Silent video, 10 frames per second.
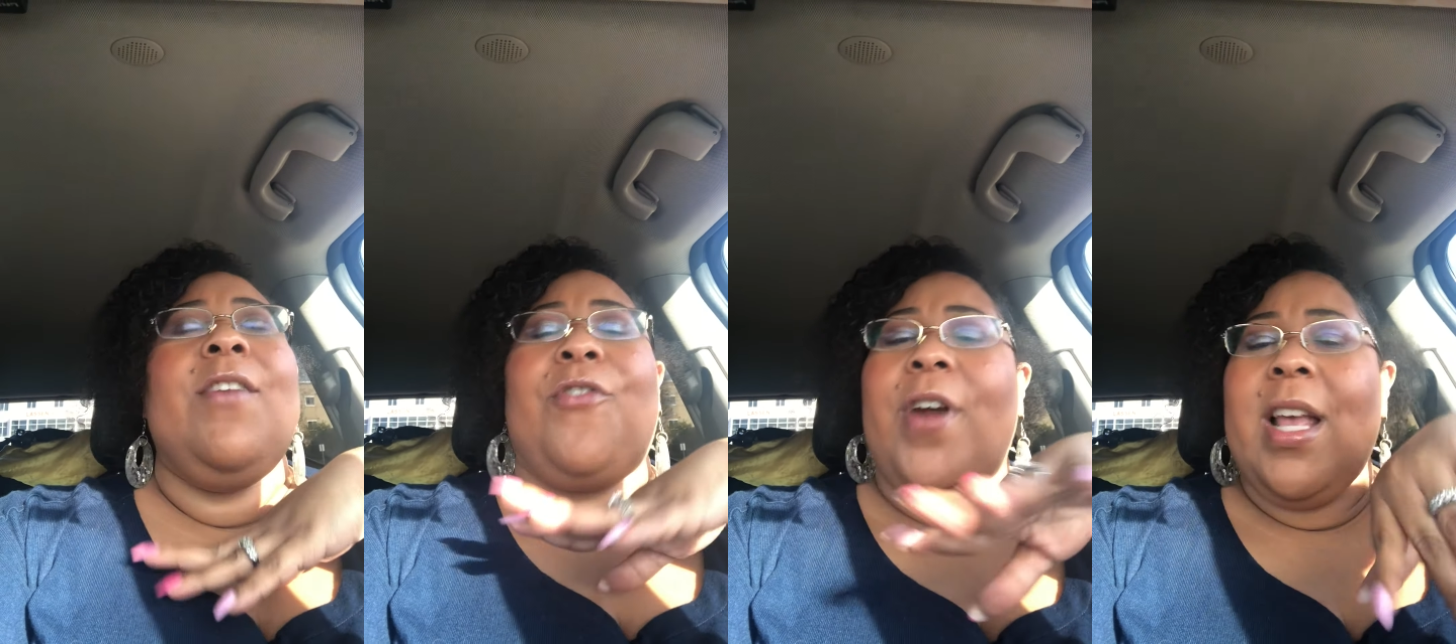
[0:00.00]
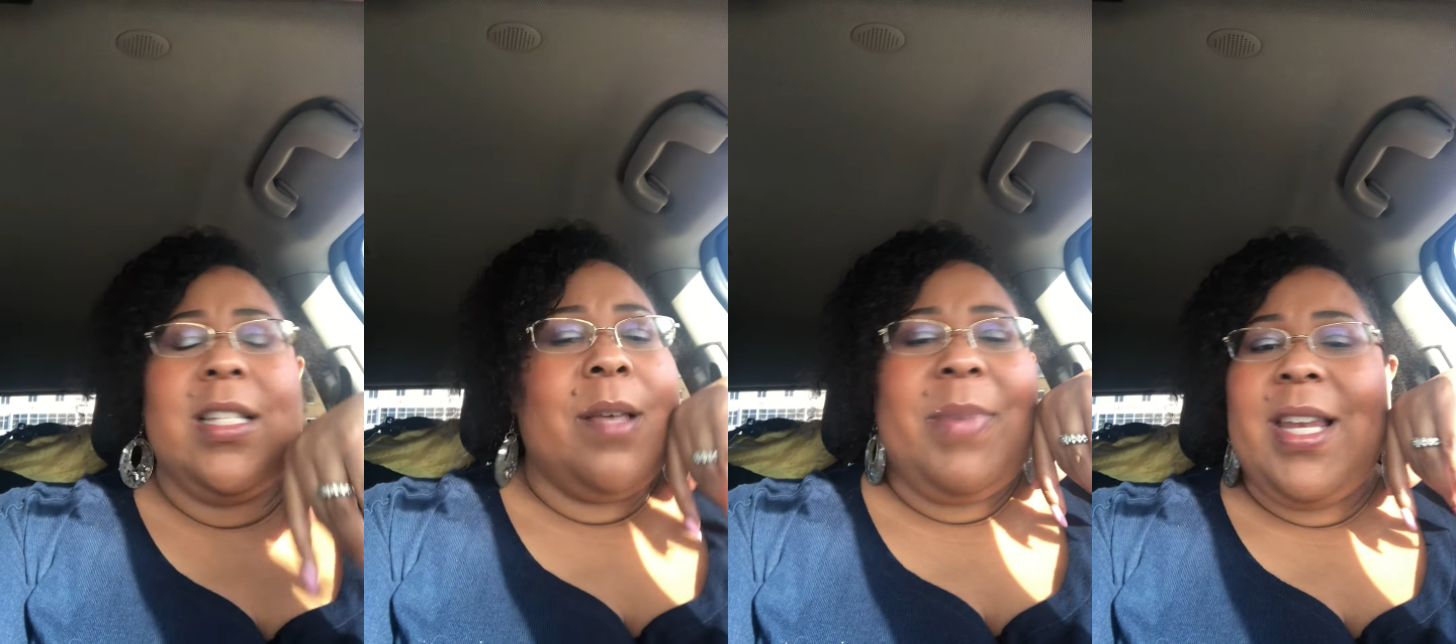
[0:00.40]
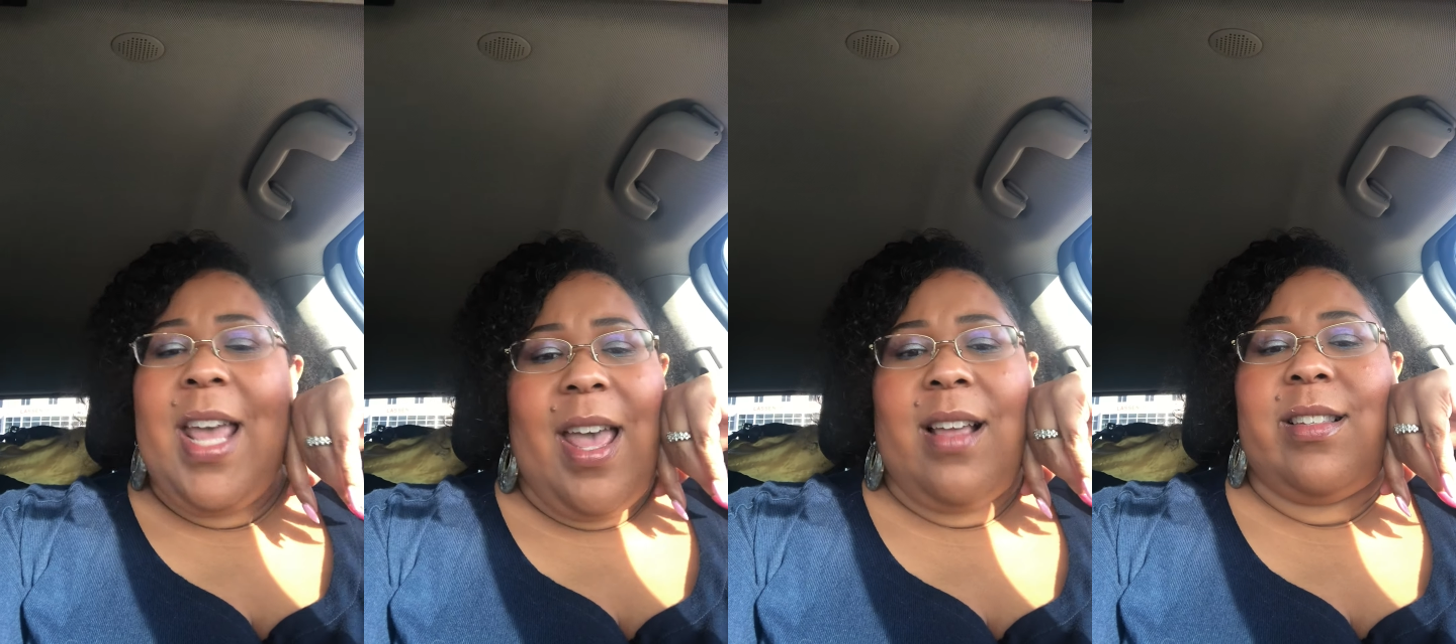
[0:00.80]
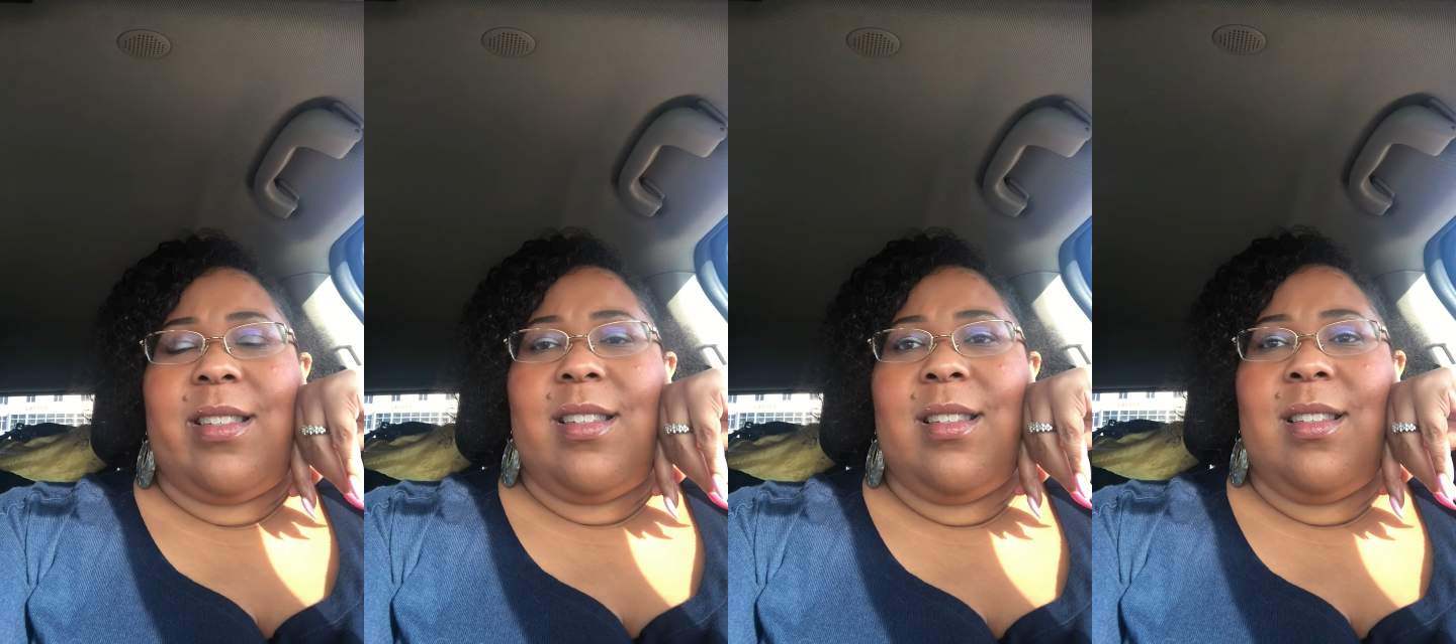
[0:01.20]
Friends could be
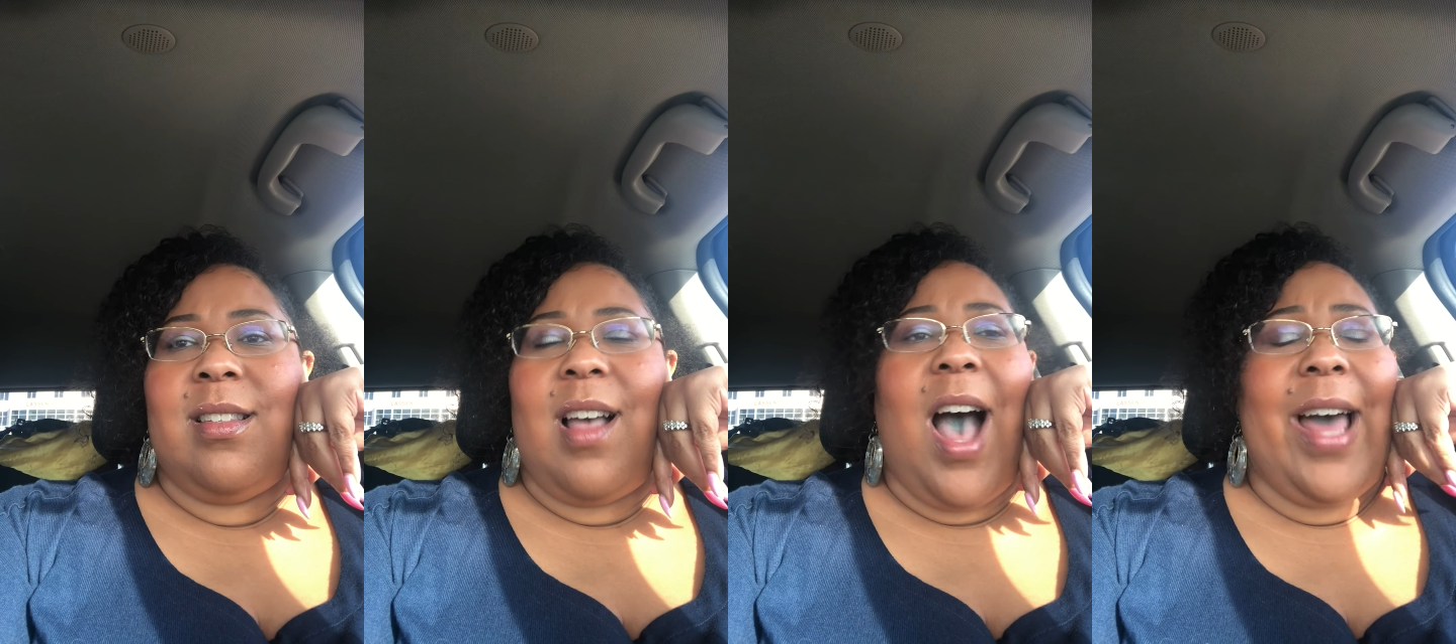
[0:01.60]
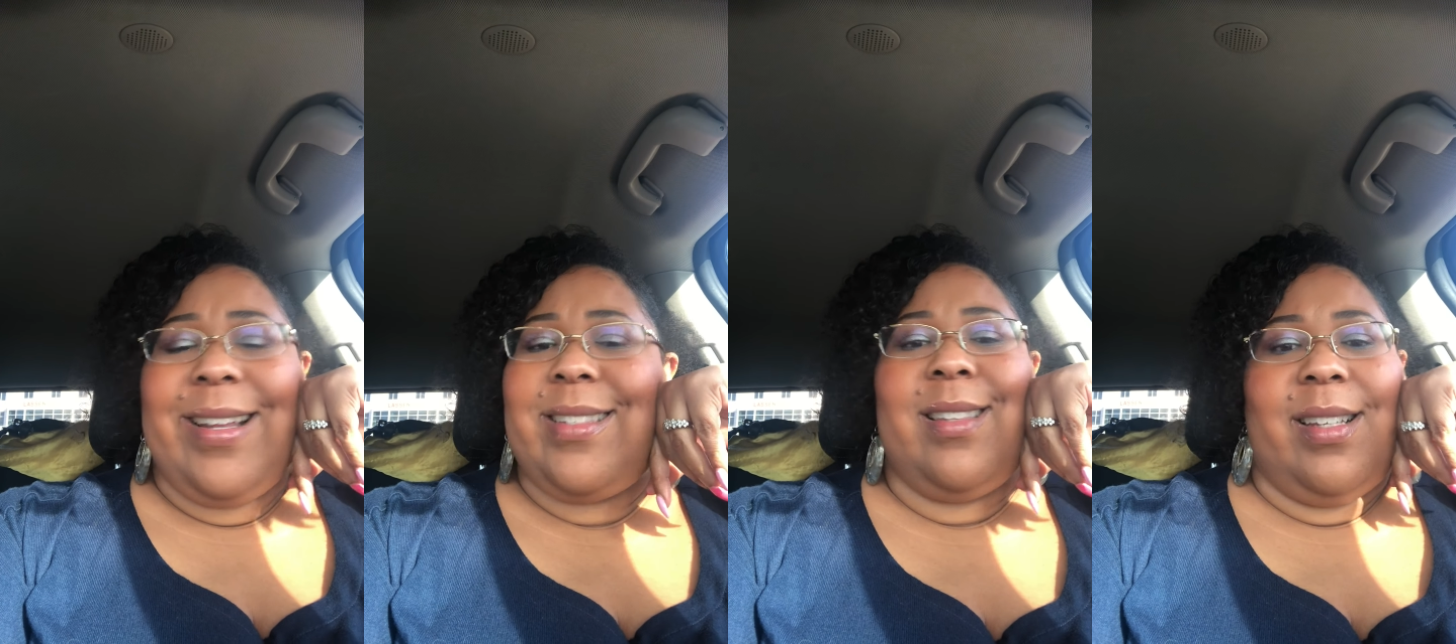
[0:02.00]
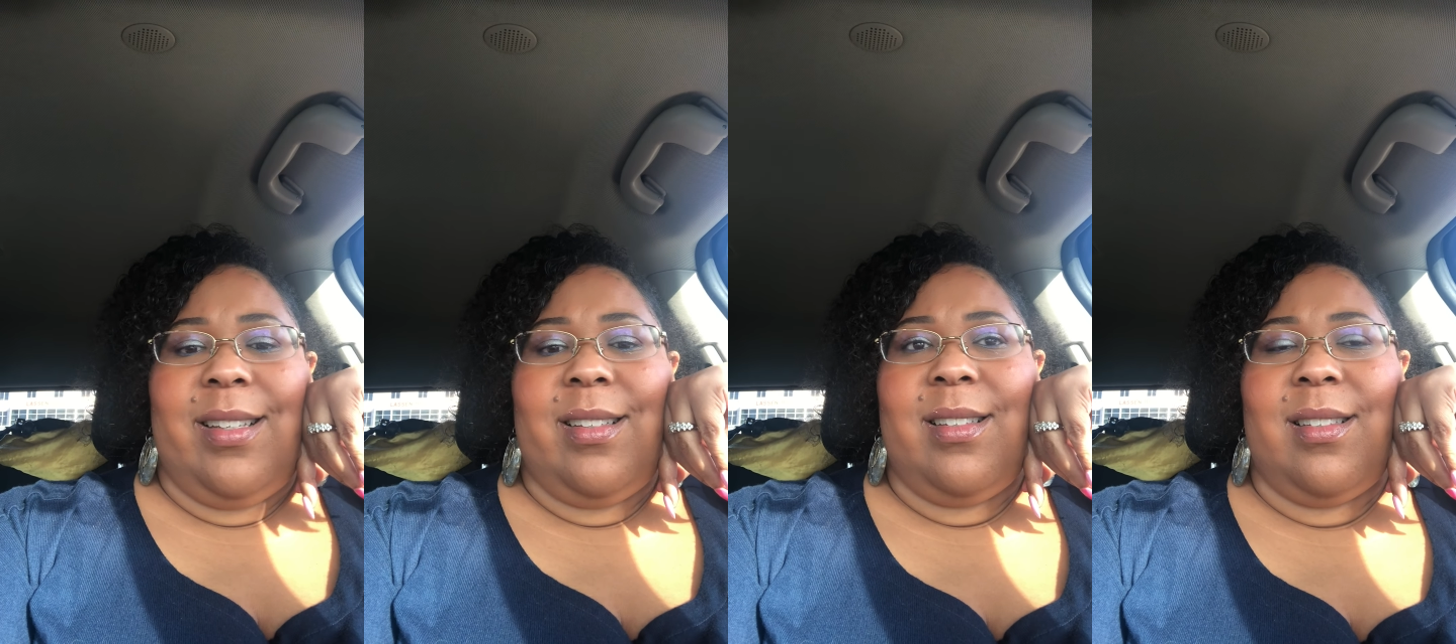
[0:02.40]
next. Honestly.